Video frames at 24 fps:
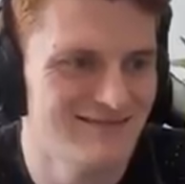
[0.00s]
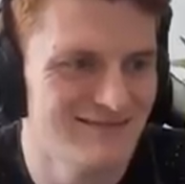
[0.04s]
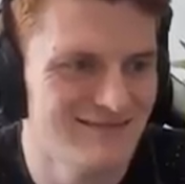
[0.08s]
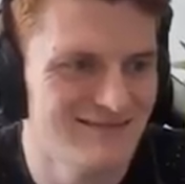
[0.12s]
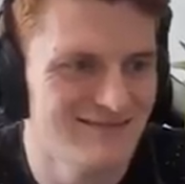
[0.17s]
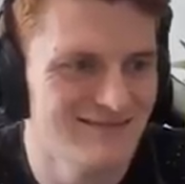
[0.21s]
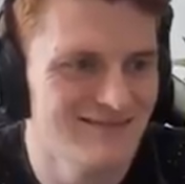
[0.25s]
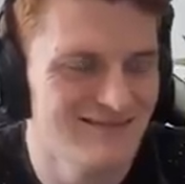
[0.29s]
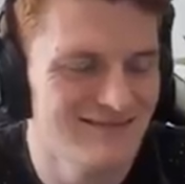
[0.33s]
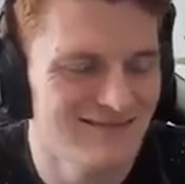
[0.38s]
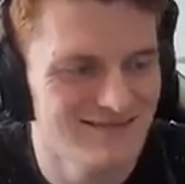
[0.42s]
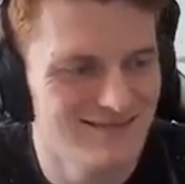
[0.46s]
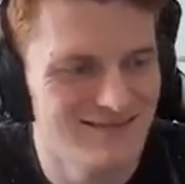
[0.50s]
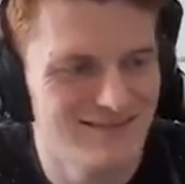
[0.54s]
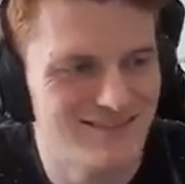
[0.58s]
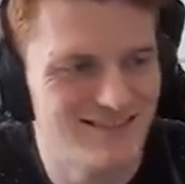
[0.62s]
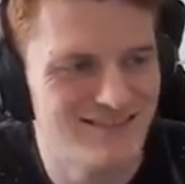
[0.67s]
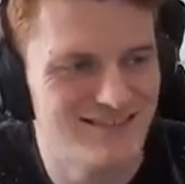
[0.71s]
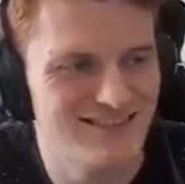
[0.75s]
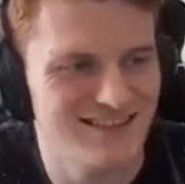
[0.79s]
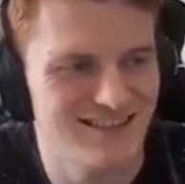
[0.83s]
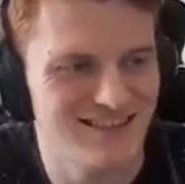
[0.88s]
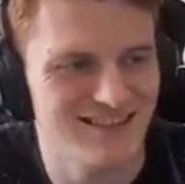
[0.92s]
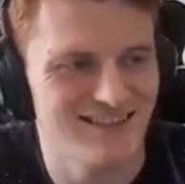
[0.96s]

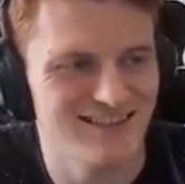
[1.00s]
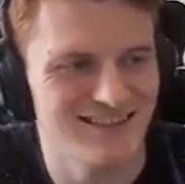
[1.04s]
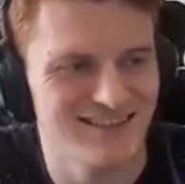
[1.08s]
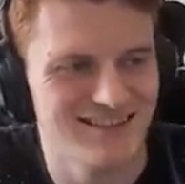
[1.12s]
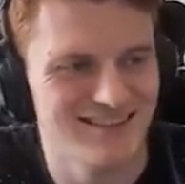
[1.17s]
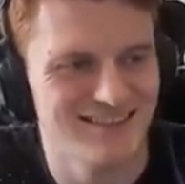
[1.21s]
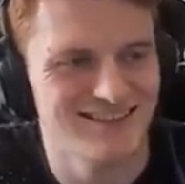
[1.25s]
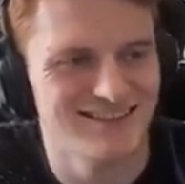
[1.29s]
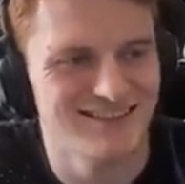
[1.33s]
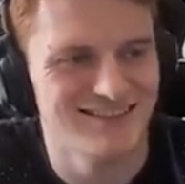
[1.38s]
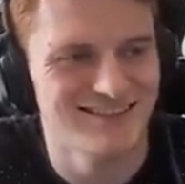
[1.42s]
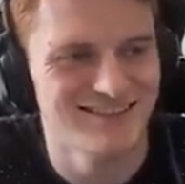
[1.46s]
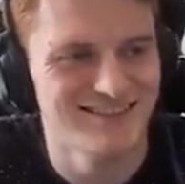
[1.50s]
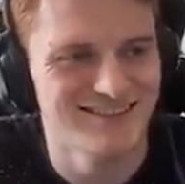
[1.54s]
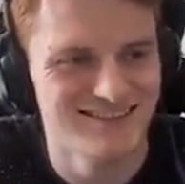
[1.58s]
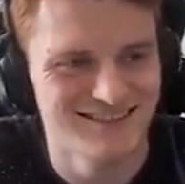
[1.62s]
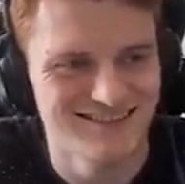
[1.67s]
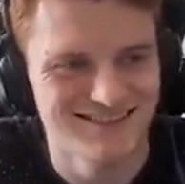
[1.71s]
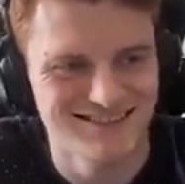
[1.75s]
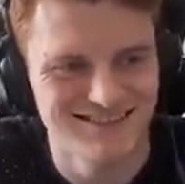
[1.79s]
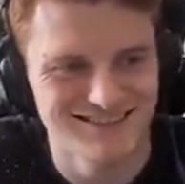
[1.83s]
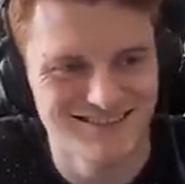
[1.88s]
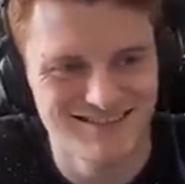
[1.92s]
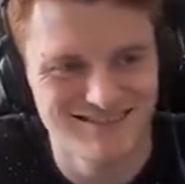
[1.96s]

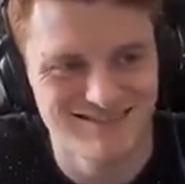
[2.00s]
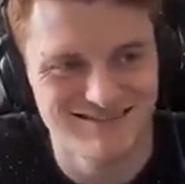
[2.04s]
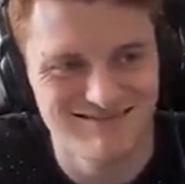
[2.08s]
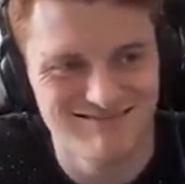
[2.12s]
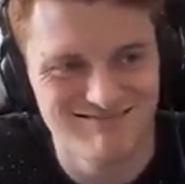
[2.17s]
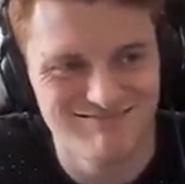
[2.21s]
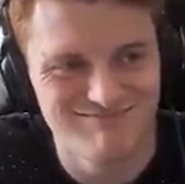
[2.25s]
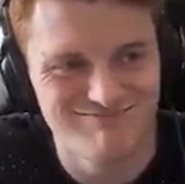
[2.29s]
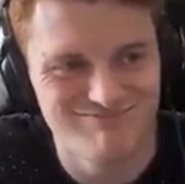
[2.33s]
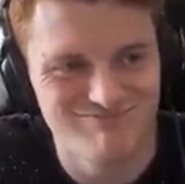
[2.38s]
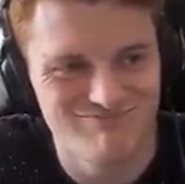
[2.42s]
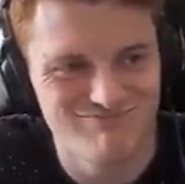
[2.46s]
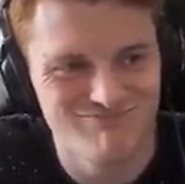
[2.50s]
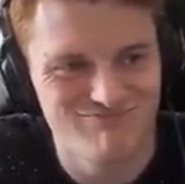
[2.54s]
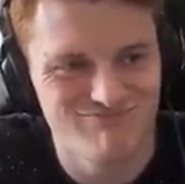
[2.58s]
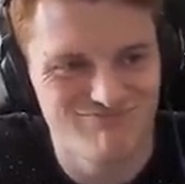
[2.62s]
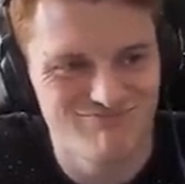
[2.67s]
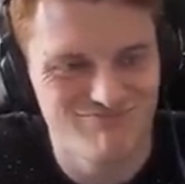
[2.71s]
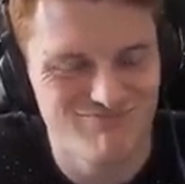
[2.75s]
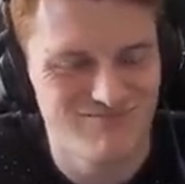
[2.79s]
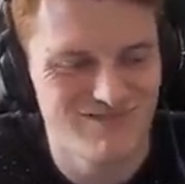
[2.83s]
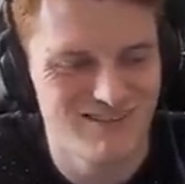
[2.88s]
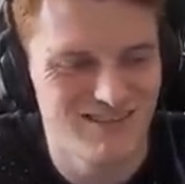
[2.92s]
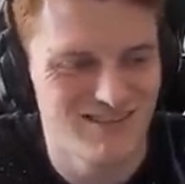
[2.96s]

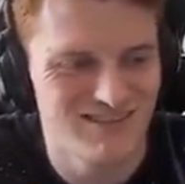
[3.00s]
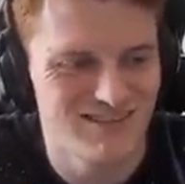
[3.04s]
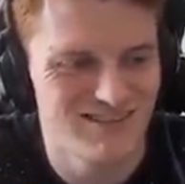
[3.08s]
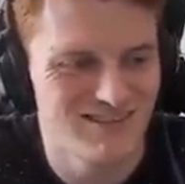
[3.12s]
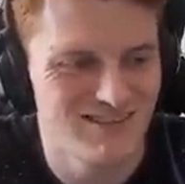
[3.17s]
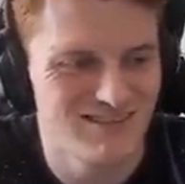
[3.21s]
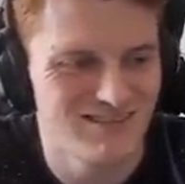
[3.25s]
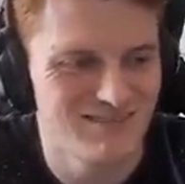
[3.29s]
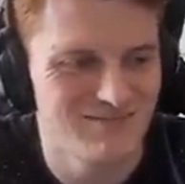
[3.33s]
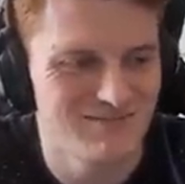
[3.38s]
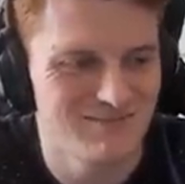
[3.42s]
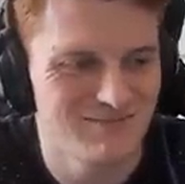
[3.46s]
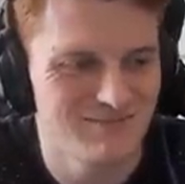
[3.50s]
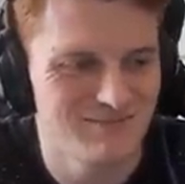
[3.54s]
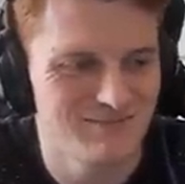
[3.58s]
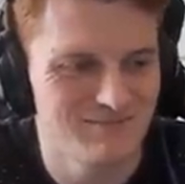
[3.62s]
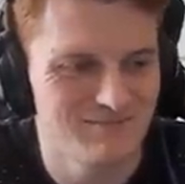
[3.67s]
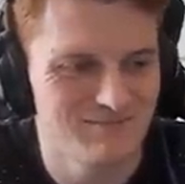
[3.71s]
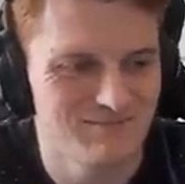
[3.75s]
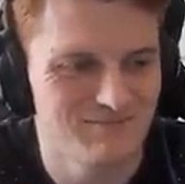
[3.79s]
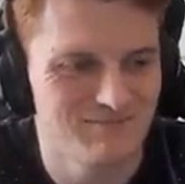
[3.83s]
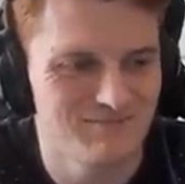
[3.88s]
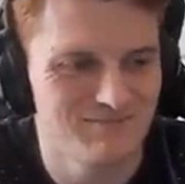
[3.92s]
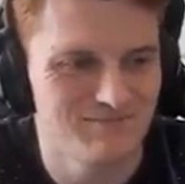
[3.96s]

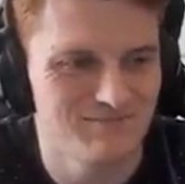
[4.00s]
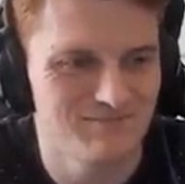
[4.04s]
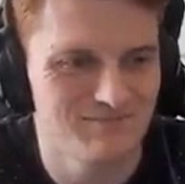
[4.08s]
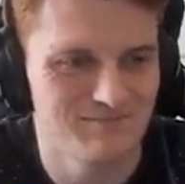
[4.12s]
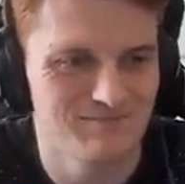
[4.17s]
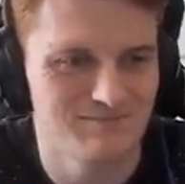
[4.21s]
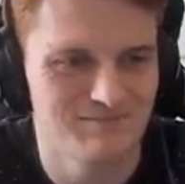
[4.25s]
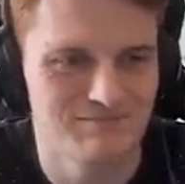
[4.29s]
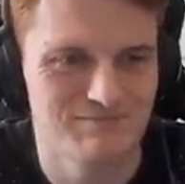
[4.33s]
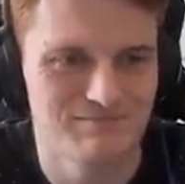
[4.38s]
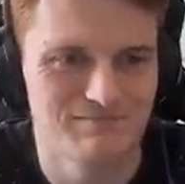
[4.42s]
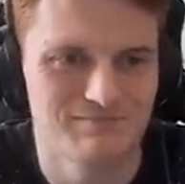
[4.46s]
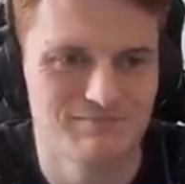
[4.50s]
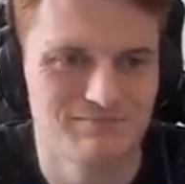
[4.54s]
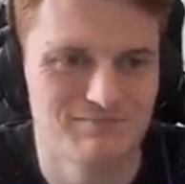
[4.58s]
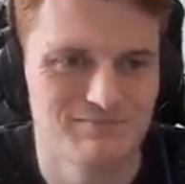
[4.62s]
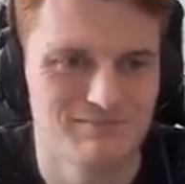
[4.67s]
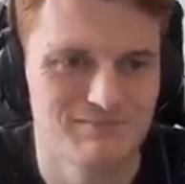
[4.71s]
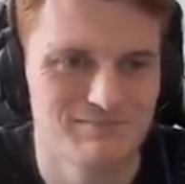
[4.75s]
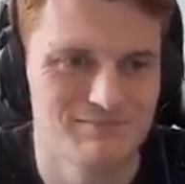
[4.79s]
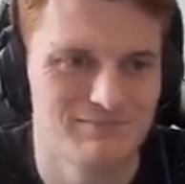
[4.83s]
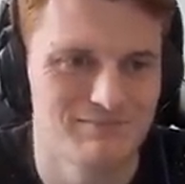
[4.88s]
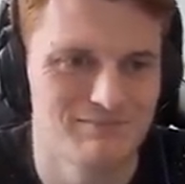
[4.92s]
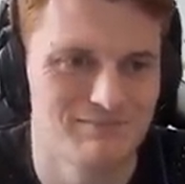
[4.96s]

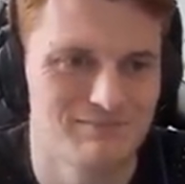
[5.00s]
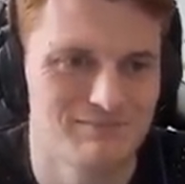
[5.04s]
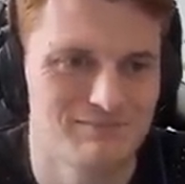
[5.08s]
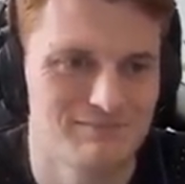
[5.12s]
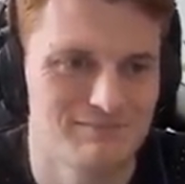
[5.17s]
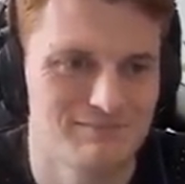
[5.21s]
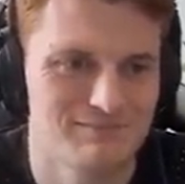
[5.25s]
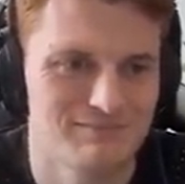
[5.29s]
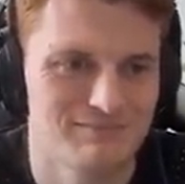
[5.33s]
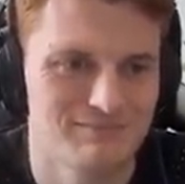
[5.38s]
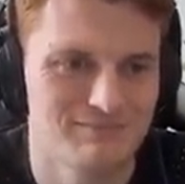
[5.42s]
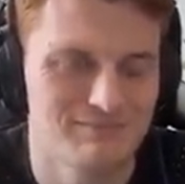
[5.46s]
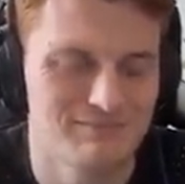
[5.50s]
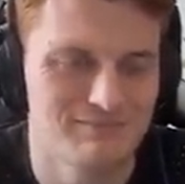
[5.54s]
The person shown says nothing.